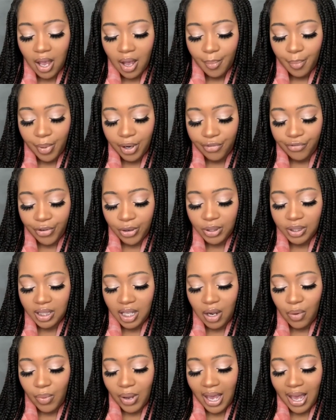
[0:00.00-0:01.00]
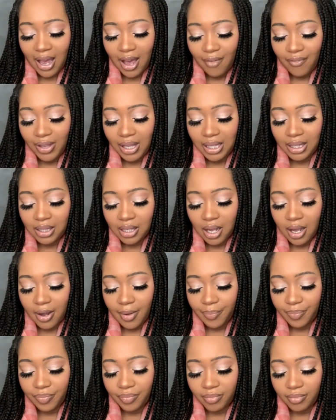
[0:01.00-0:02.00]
But the first thing we have is um,